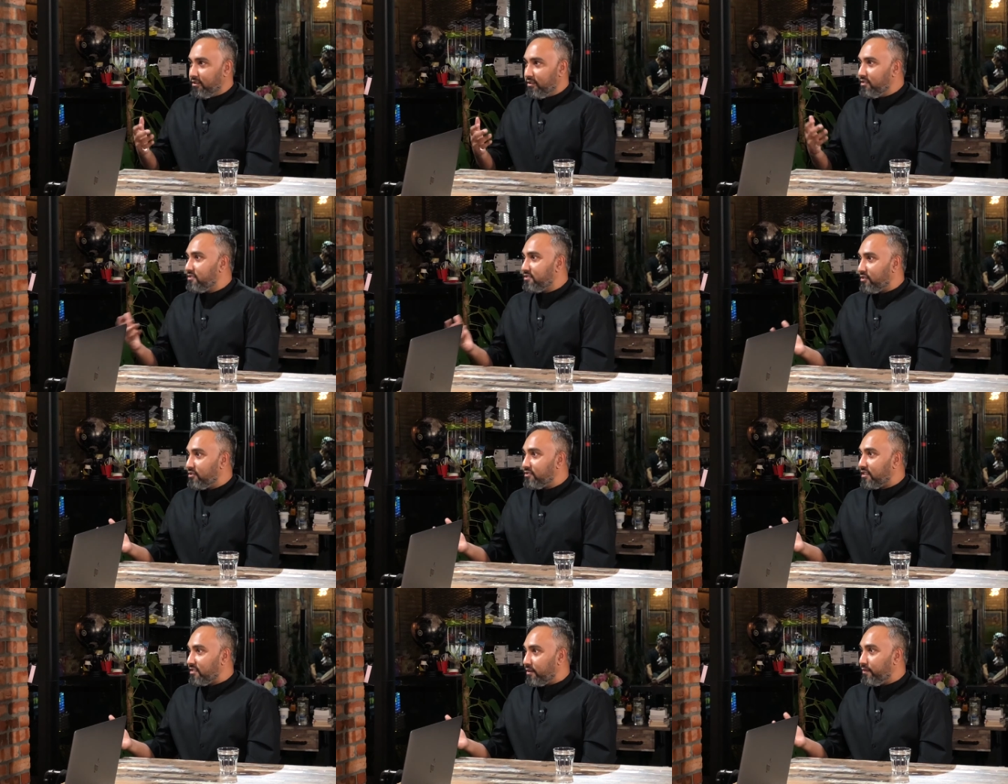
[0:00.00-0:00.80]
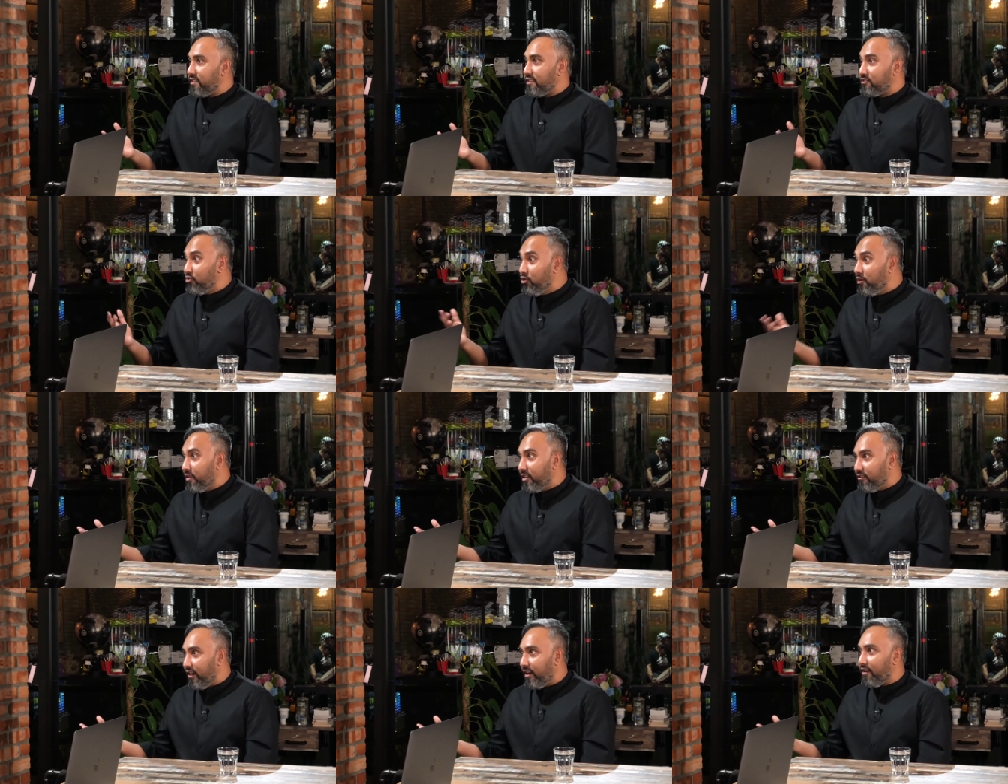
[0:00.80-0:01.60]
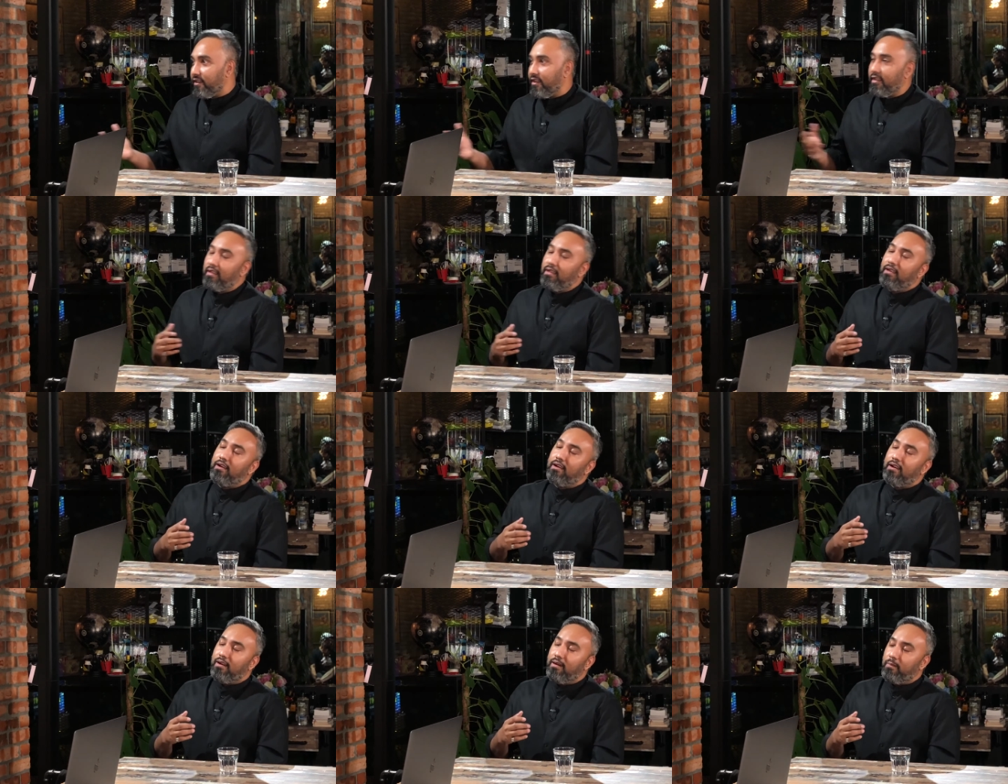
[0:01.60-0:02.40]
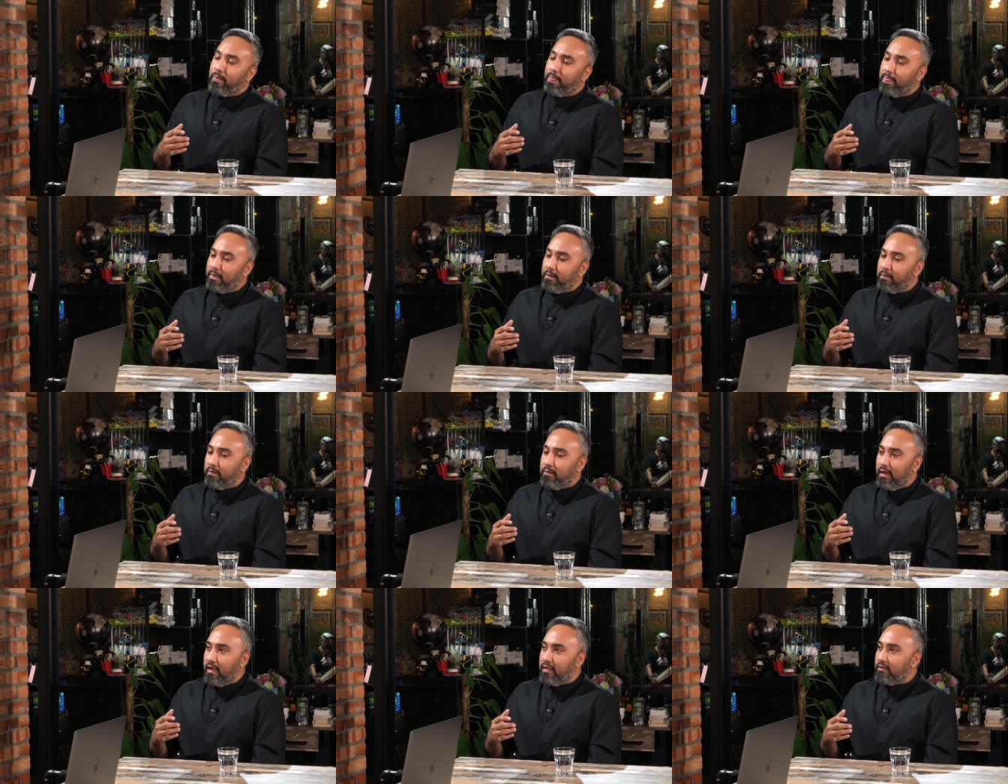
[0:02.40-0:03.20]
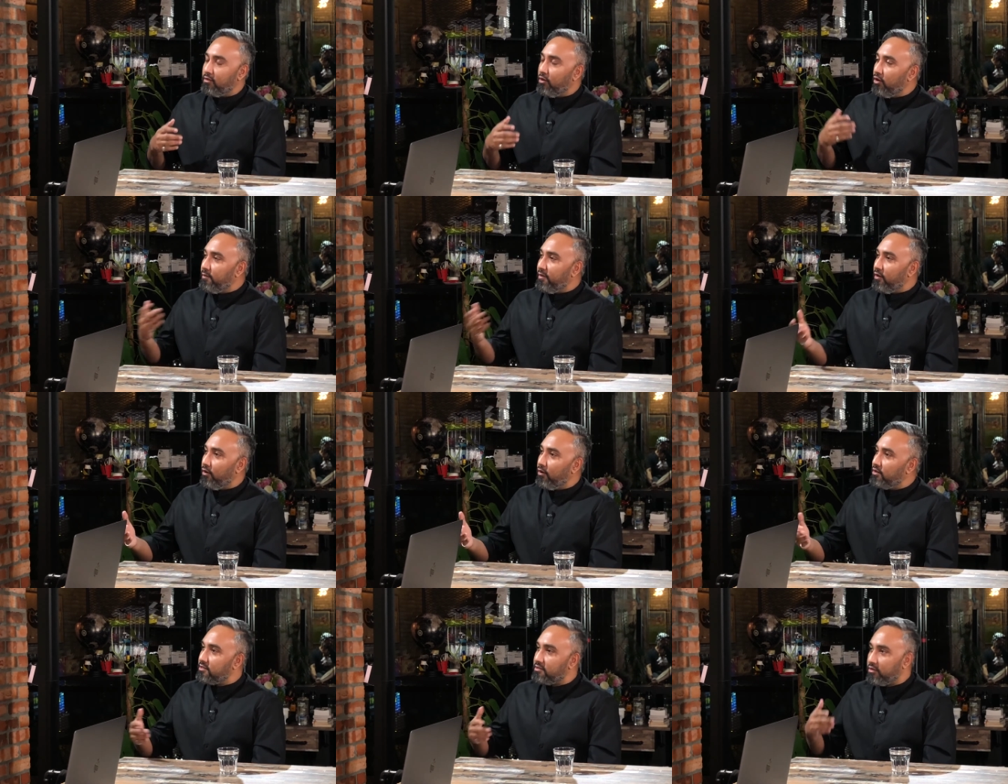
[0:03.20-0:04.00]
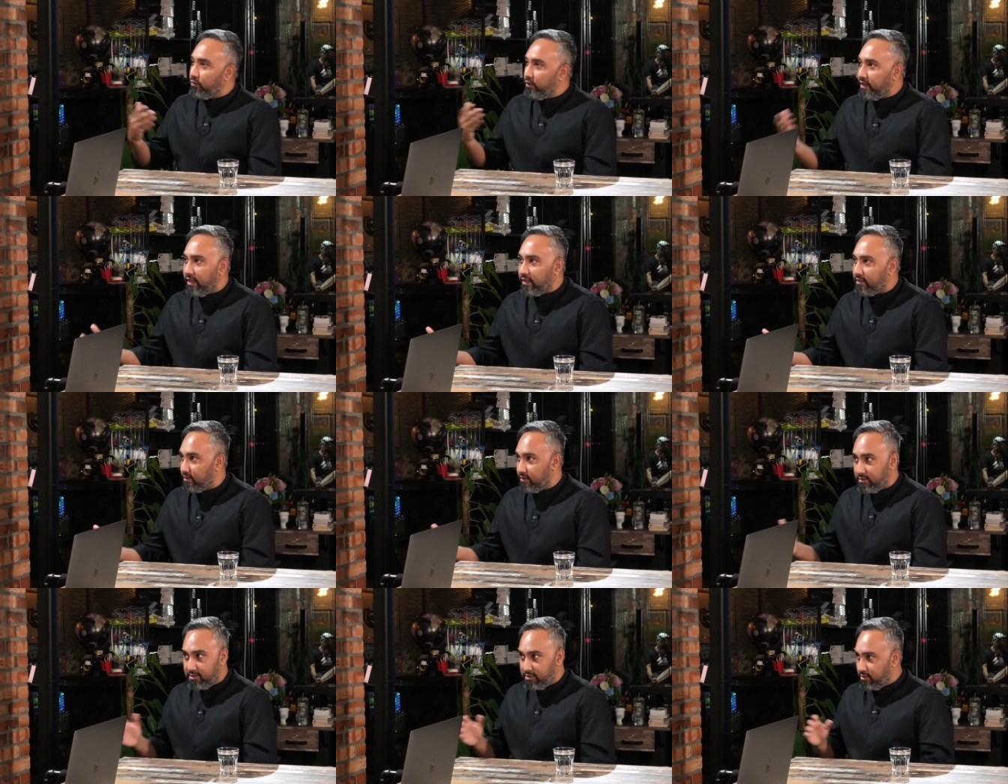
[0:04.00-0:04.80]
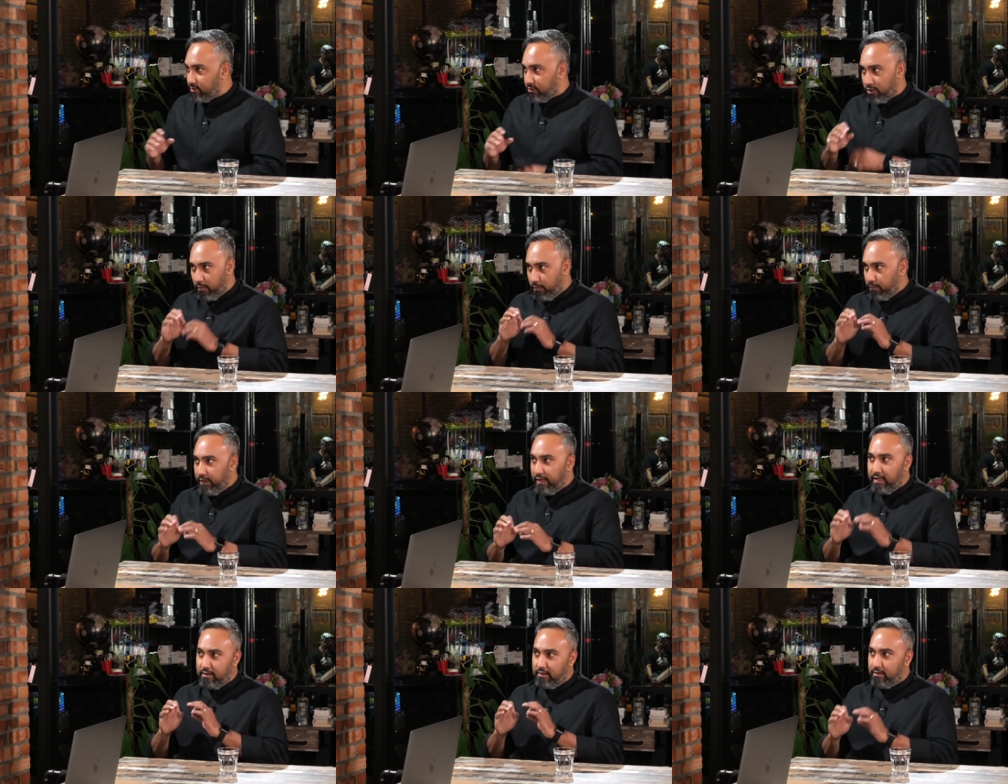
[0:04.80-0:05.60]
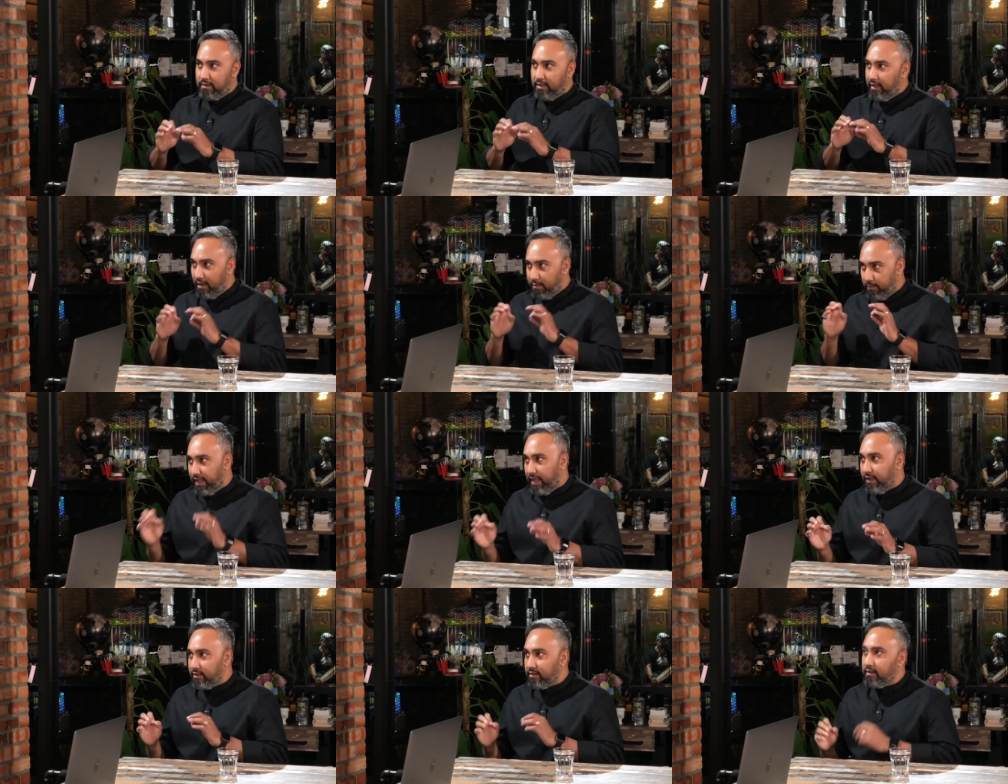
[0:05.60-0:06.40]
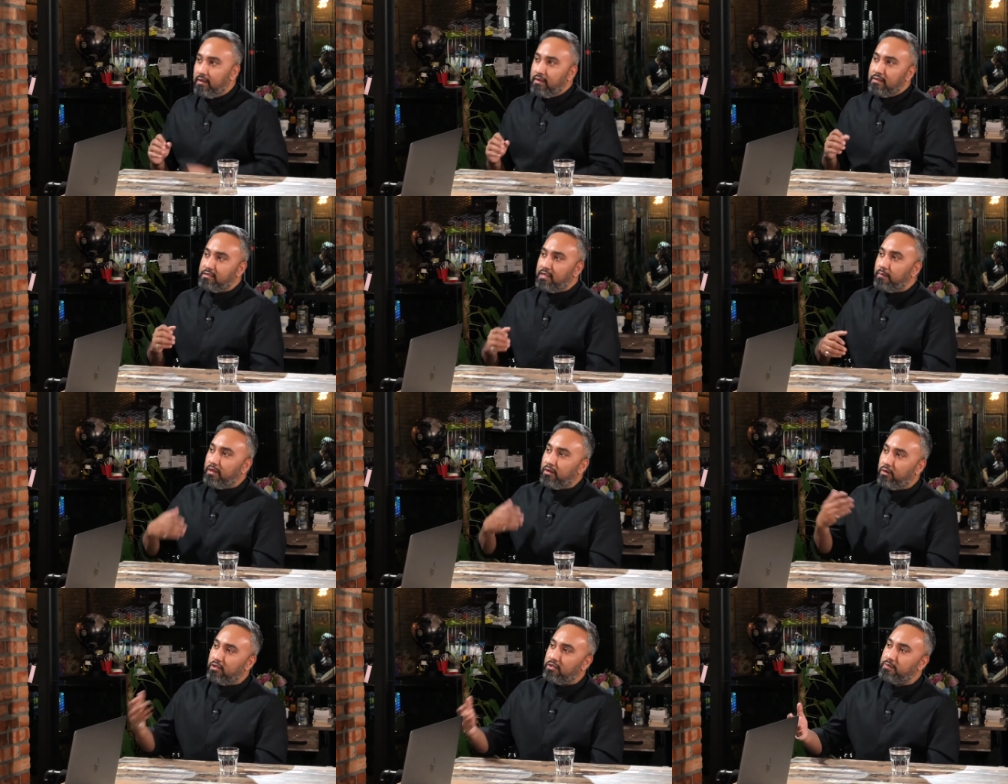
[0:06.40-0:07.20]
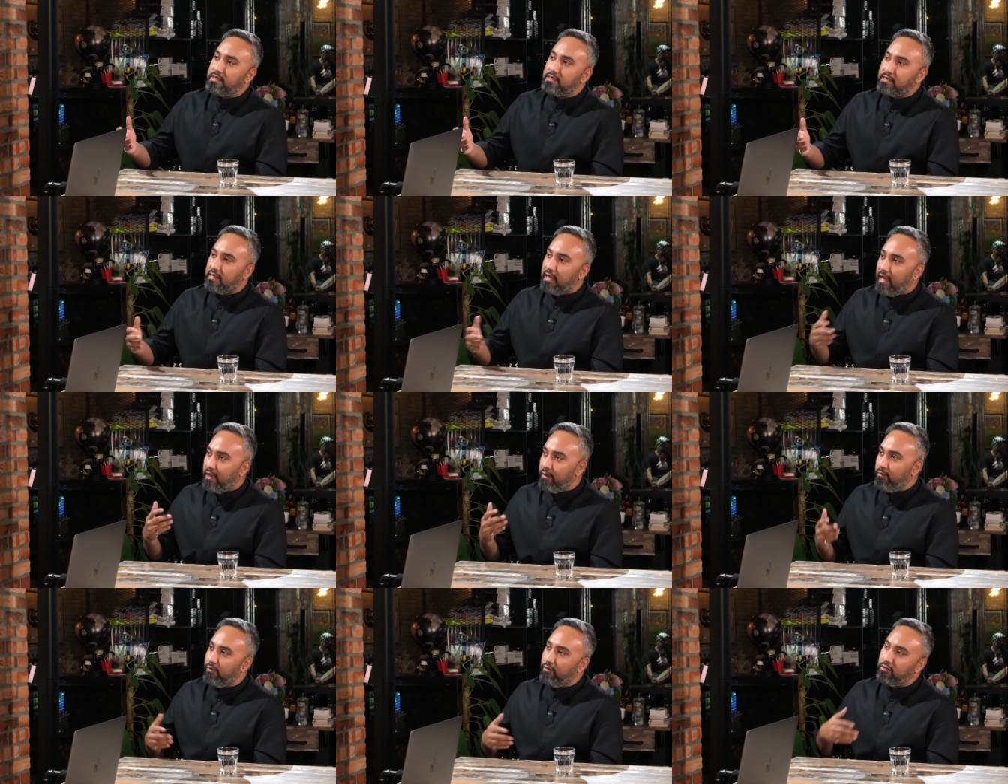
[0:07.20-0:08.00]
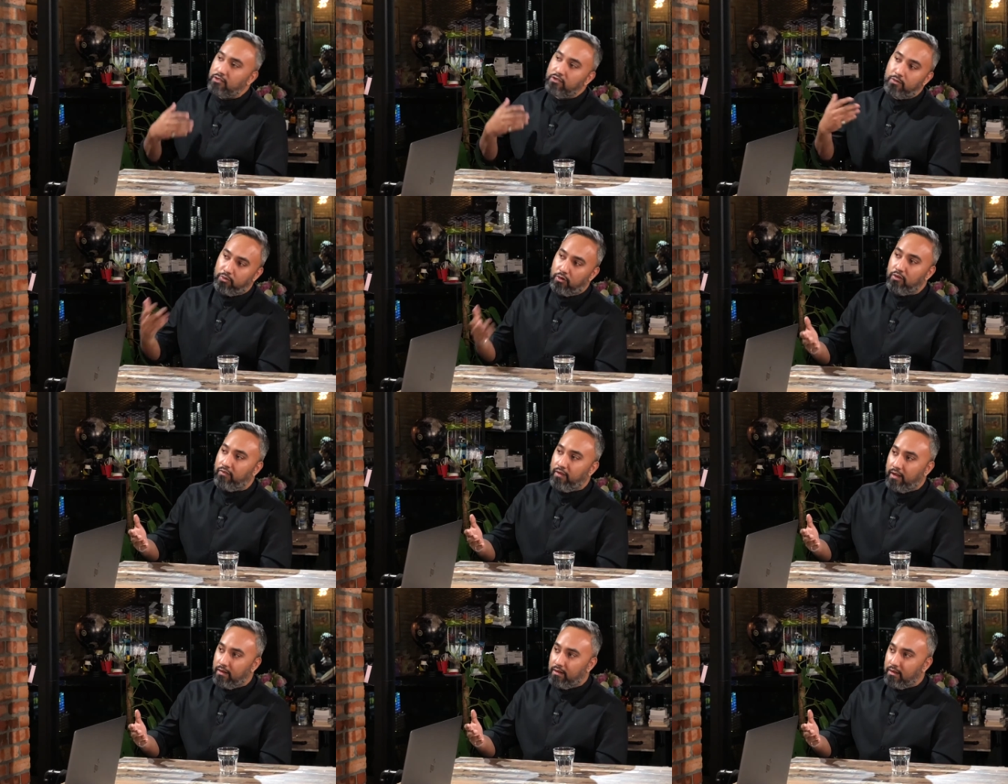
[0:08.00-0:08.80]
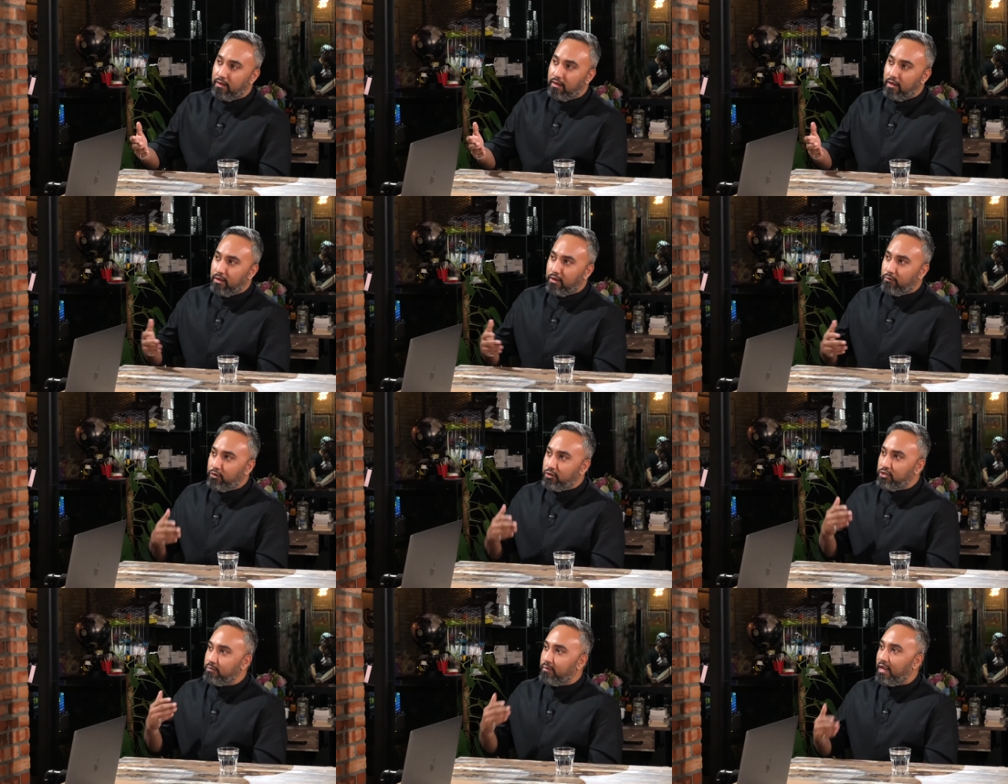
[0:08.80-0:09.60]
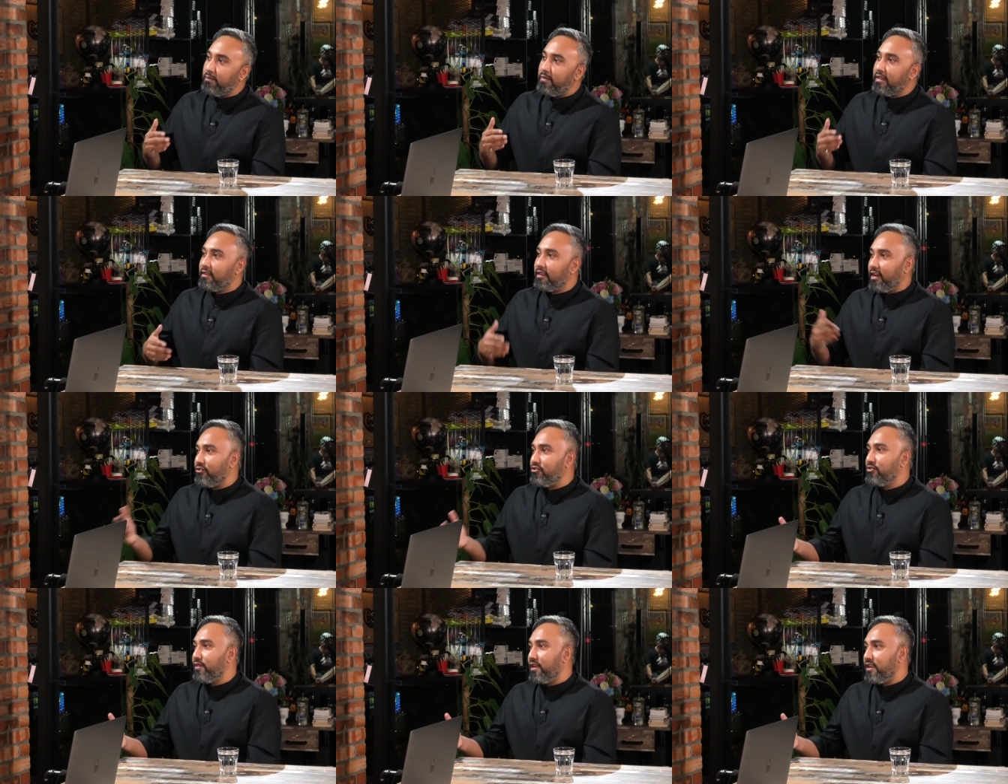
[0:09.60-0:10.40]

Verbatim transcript: this sounds like something that's doable, right? Okay. Um, and lo and behold, just a week later, it's completely unplanned. Okay. Somebody calls me and says, hey, we looked at your profile. Yes. Would you mind being the country